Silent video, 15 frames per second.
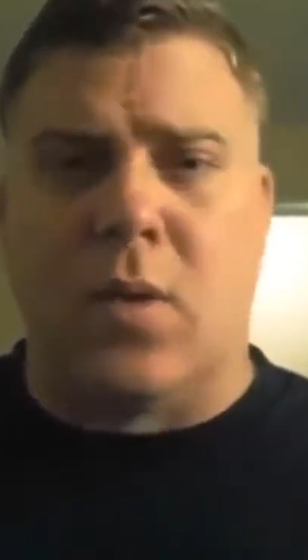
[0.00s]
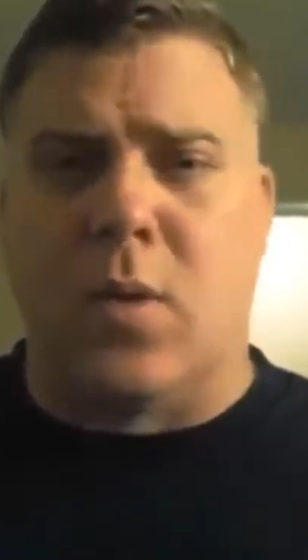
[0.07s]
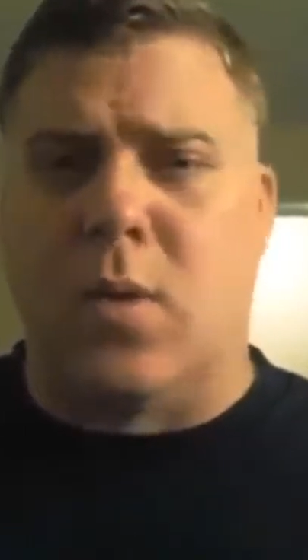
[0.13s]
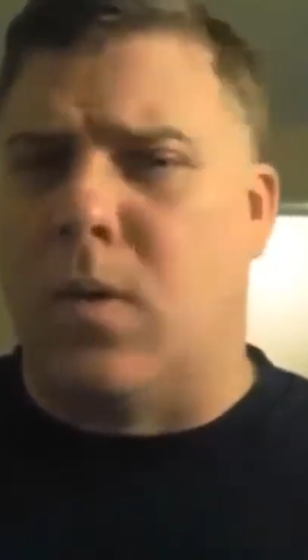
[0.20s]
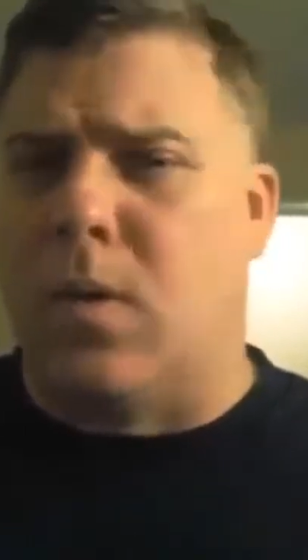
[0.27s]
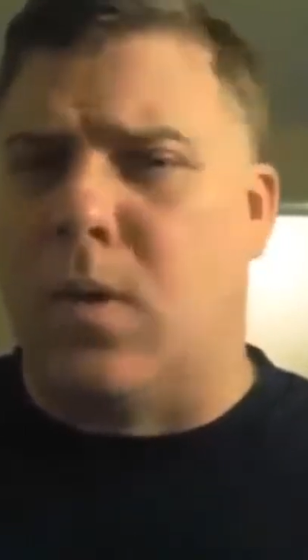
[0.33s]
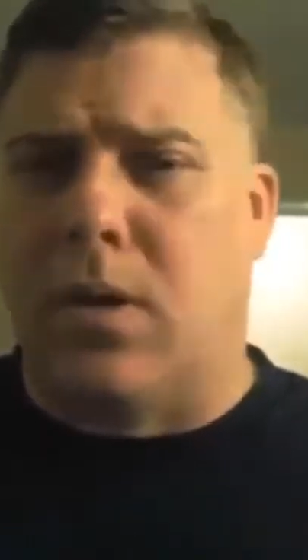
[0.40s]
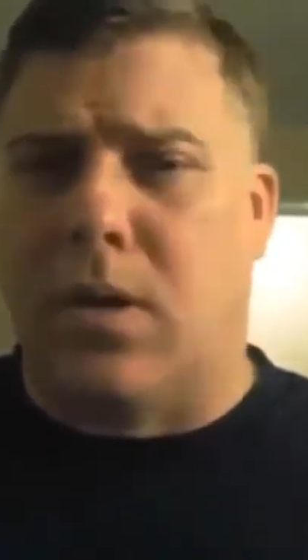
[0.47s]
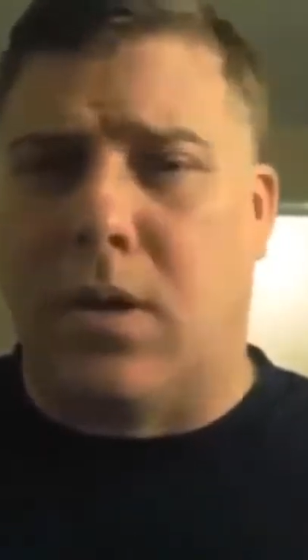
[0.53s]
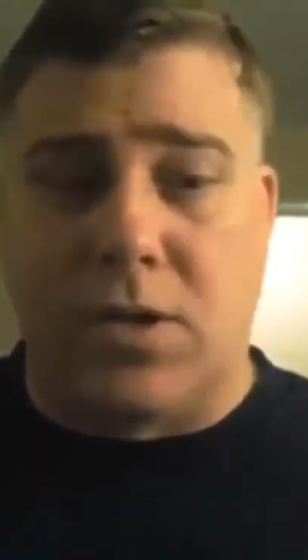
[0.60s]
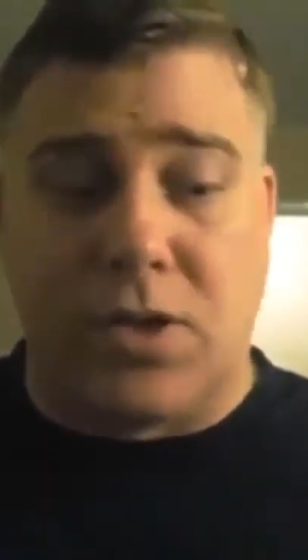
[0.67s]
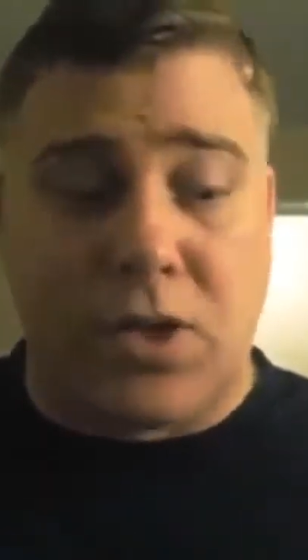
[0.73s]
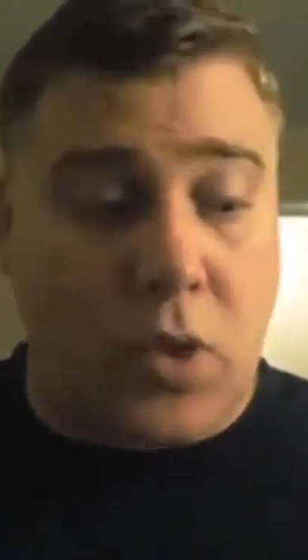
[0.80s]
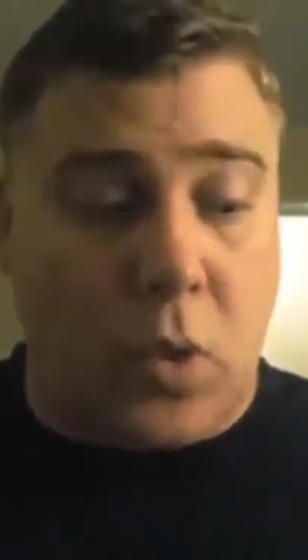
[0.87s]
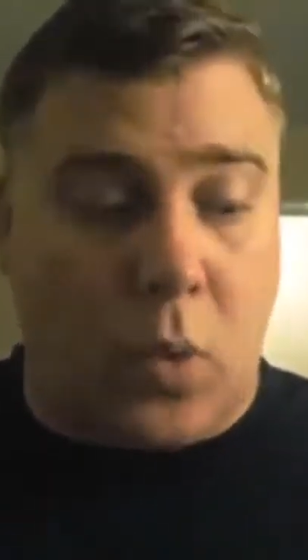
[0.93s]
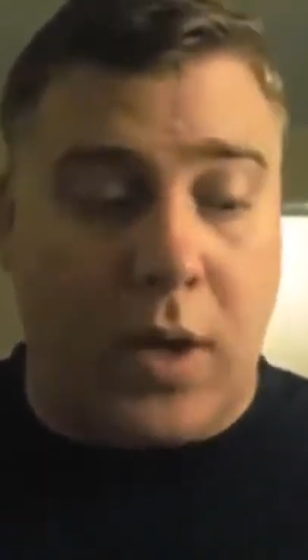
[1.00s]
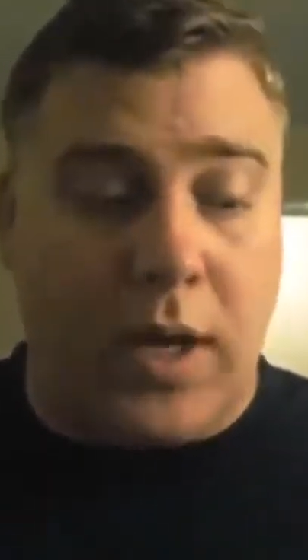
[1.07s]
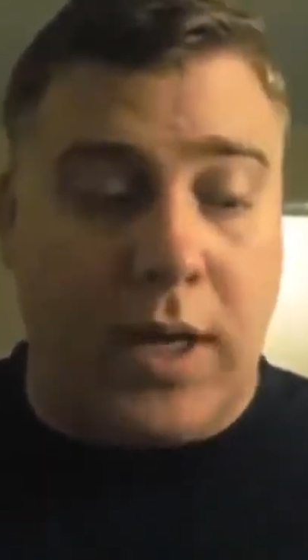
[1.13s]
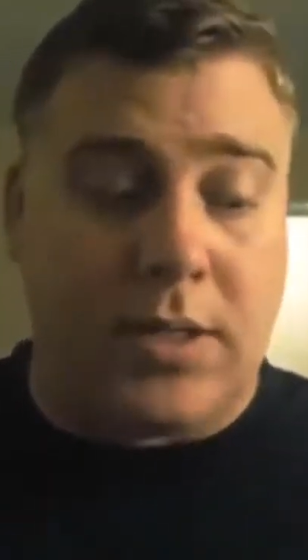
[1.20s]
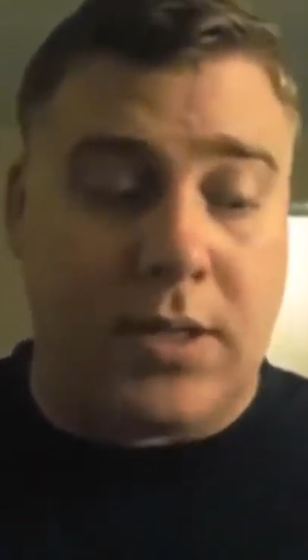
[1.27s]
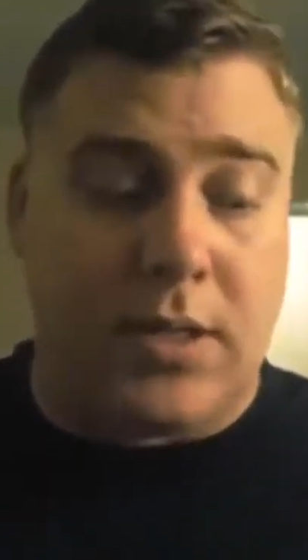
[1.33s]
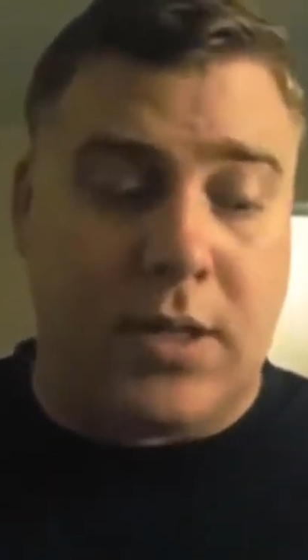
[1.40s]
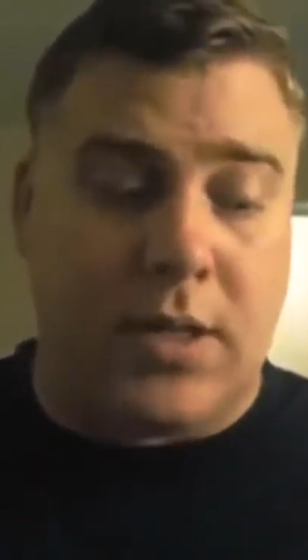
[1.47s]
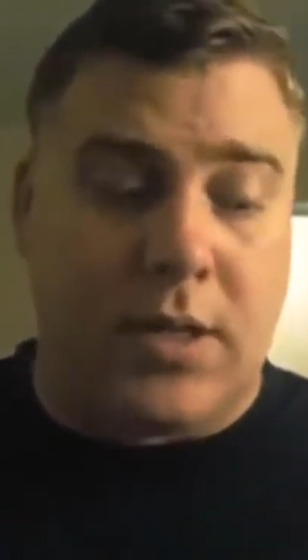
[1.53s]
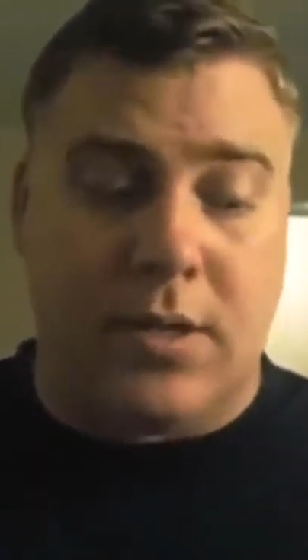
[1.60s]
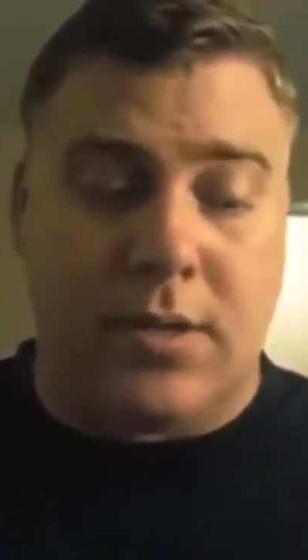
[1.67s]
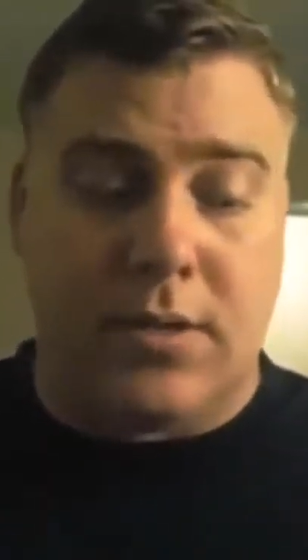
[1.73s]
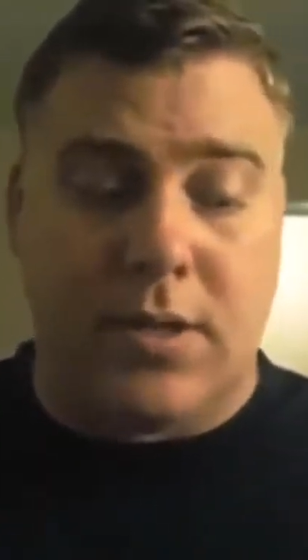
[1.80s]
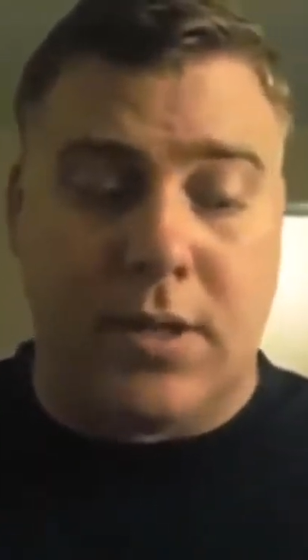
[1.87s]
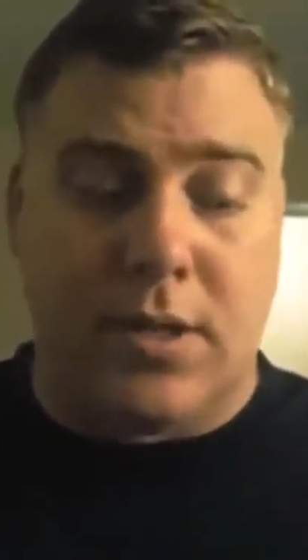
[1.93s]
or a story
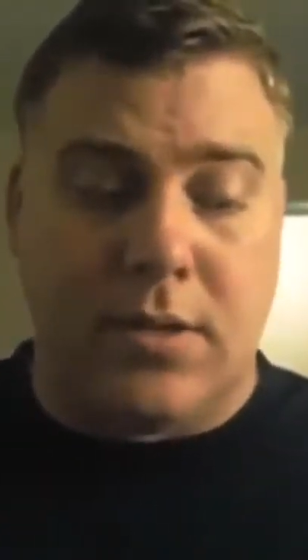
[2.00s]
to